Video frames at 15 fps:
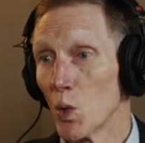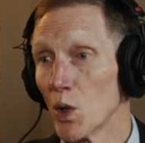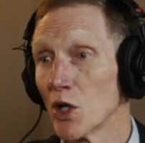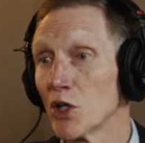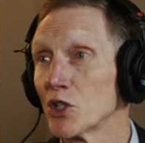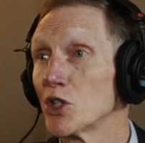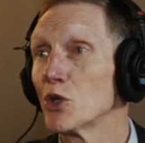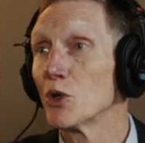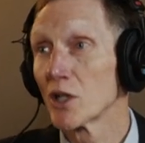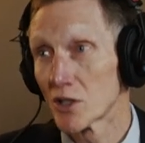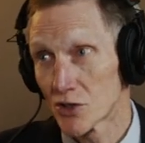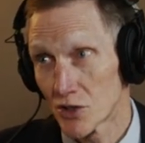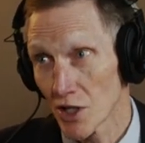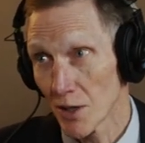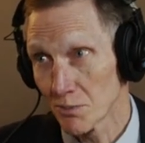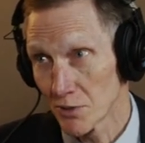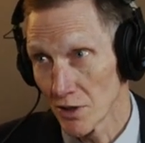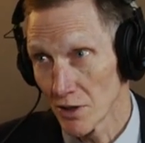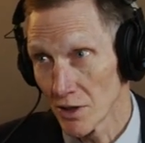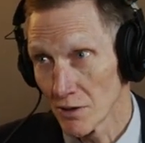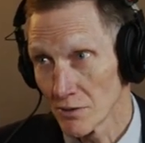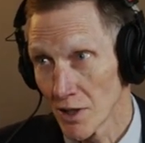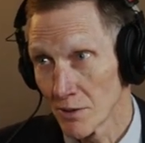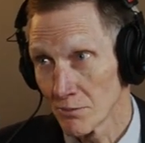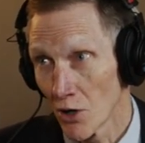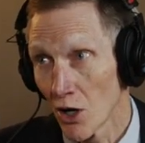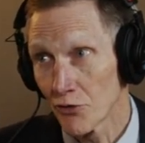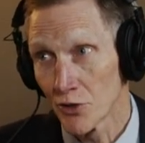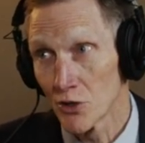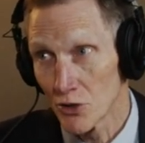Will you accept it? Yeah. I'm
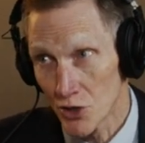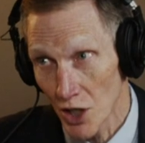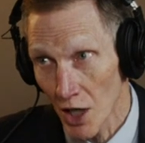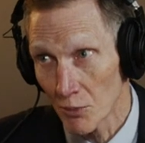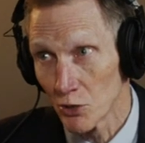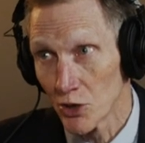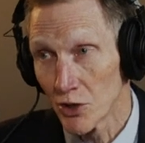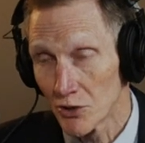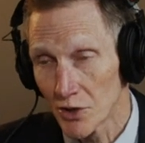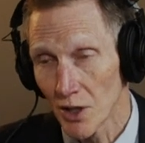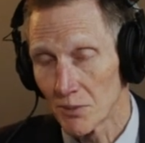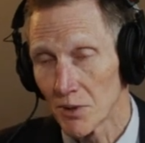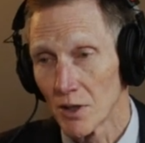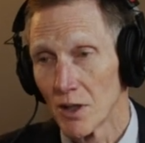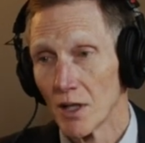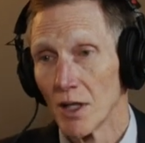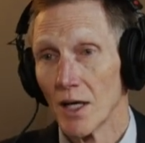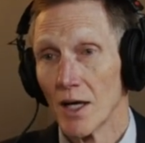offering the job. Will you accept it?